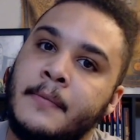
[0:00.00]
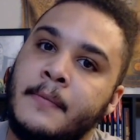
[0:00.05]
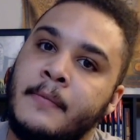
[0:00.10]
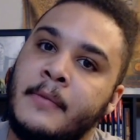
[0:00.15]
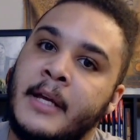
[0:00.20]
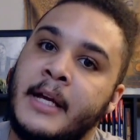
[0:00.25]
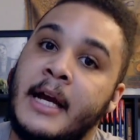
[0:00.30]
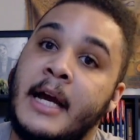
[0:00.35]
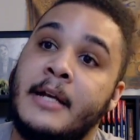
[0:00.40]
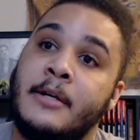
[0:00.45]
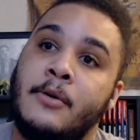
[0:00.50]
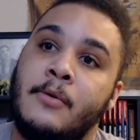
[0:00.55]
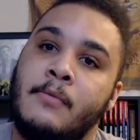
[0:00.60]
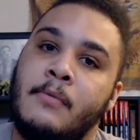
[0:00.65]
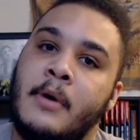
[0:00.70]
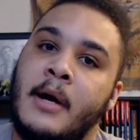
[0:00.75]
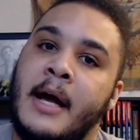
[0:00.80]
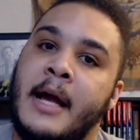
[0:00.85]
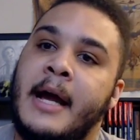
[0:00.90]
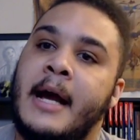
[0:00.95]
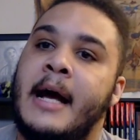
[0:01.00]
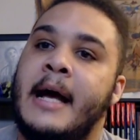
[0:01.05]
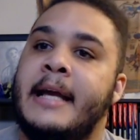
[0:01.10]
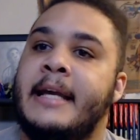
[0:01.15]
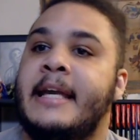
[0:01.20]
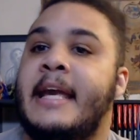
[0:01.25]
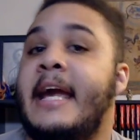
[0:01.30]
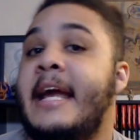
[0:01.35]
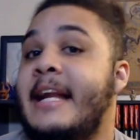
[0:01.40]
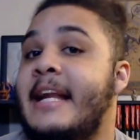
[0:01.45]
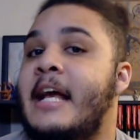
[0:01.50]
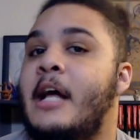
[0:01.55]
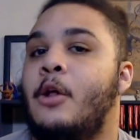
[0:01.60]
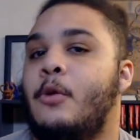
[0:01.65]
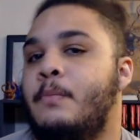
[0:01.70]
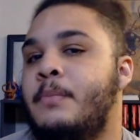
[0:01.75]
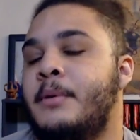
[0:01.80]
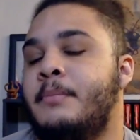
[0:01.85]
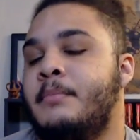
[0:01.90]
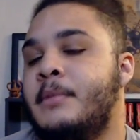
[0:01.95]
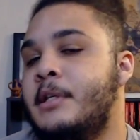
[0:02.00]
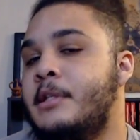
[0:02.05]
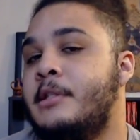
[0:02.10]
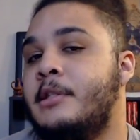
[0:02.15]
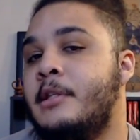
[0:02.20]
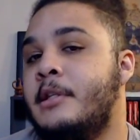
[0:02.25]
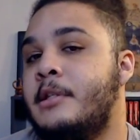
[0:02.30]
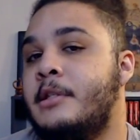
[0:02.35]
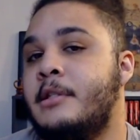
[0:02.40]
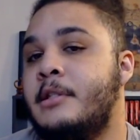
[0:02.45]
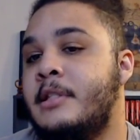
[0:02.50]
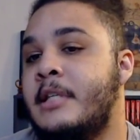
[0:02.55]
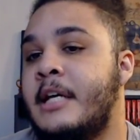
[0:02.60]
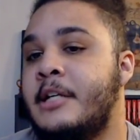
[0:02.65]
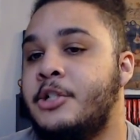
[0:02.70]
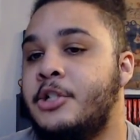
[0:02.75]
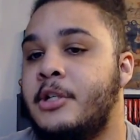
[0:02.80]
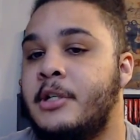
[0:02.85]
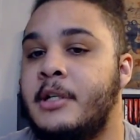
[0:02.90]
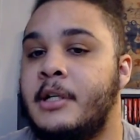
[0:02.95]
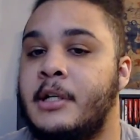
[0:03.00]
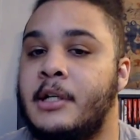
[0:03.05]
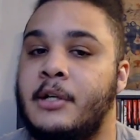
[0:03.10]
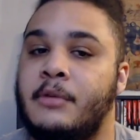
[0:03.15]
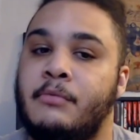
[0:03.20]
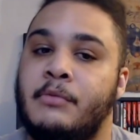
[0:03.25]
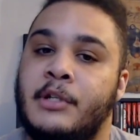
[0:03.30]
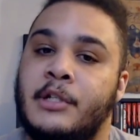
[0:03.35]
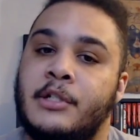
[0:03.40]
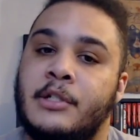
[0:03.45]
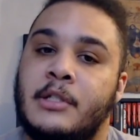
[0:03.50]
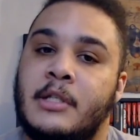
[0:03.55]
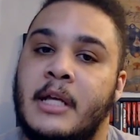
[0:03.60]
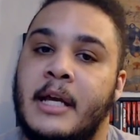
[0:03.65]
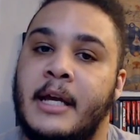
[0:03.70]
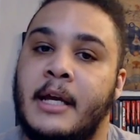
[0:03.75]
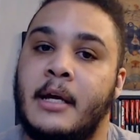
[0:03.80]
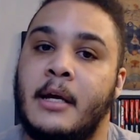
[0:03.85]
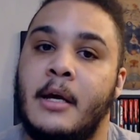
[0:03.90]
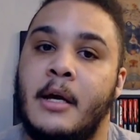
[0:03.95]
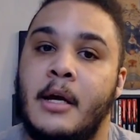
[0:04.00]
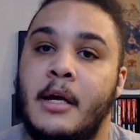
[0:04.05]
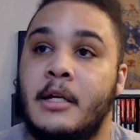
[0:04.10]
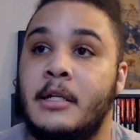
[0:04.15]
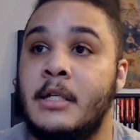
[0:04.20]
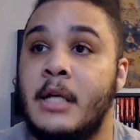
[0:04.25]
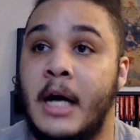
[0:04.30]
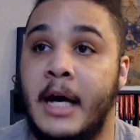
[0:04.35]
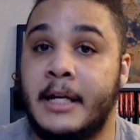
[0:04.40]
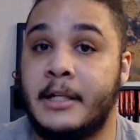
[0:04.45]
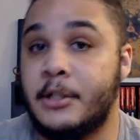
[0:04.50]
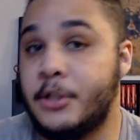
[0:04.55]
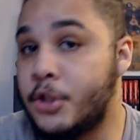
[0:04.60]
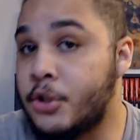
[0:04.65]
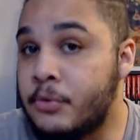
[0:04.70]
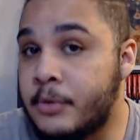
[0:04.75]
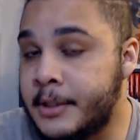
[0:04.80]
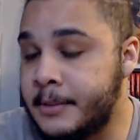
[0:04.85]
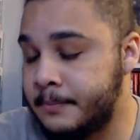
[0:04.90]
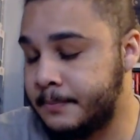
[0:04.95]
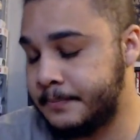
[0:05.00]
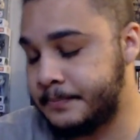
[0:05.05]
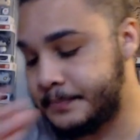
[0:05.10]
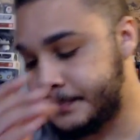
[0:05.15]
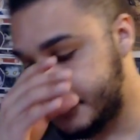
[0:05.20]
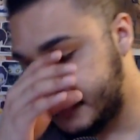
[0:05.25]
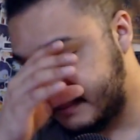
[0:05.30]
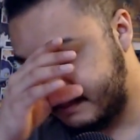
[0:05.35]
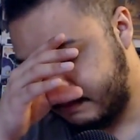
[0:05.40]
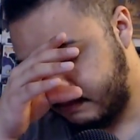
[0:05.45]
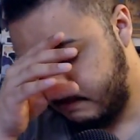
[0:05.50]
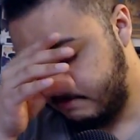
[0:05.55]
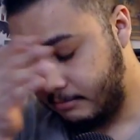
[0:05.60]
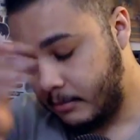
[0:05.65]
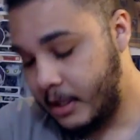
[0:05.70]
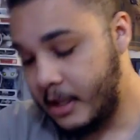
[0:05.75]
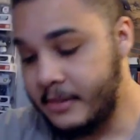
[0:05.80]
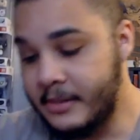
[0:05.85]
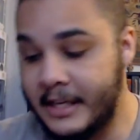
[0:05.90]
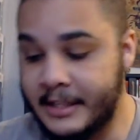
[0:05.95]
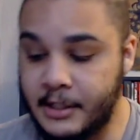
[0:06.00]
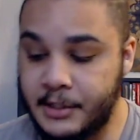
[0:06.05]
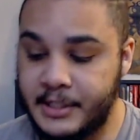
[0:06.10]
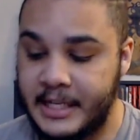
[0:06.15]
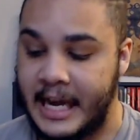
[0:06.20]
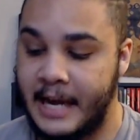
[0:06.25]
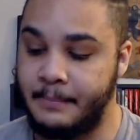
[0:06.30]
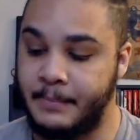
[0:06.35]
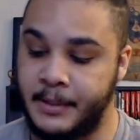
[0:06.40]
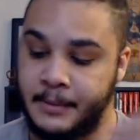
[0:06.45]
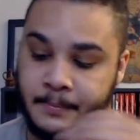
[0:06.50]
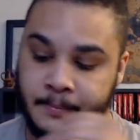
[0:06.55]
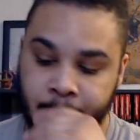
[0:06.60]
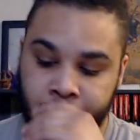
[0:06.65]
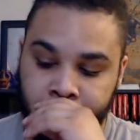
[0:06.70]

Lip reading: Like, I can't help but miss this session, and can we just, like, not do it? That does happen.